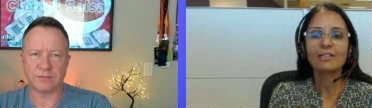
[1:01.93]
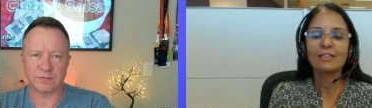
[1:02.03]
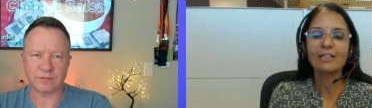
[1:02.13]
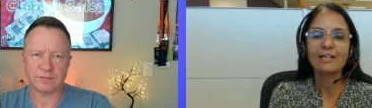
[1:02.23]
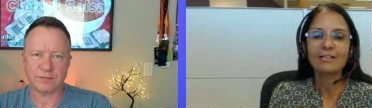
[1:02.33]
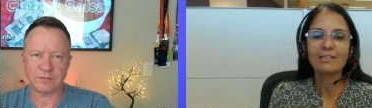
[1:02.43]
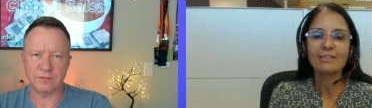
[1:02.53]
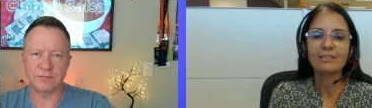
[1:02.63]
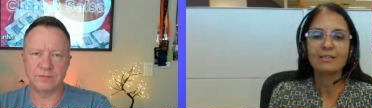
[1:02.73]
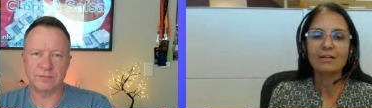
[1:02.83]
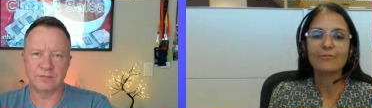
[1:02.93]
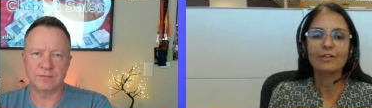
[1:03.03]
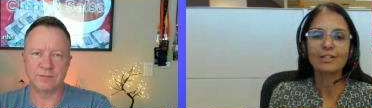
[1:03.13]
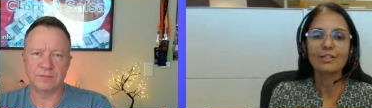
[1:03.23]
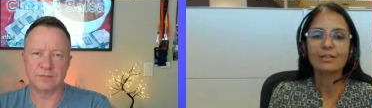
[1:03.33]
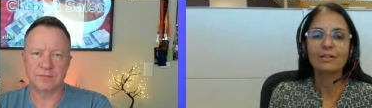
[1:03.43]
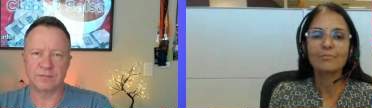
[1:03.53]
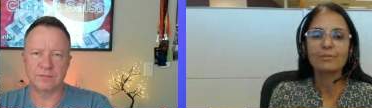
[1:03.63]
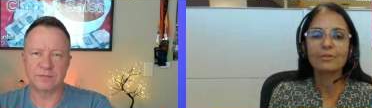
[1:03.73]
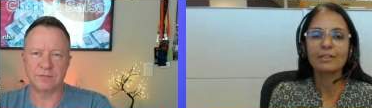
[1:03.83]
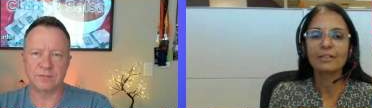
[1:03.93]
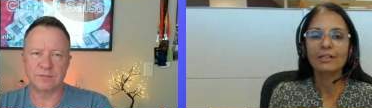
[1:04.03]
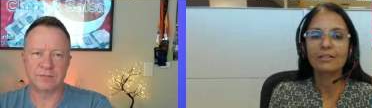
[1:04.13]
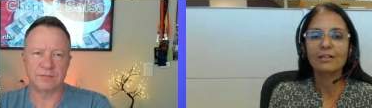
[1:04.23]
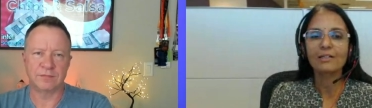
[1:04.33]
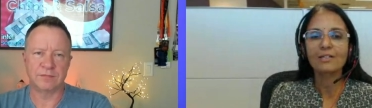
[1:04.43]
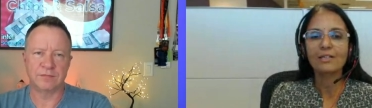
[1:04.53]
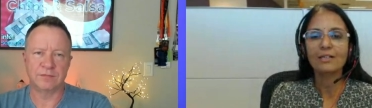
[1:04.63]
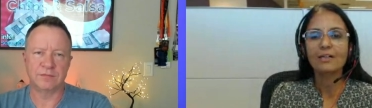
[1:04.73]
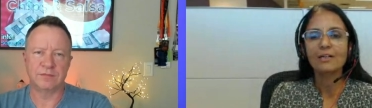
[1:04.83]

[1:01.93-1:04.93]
Speaker 1: TDX, confidential computing technology,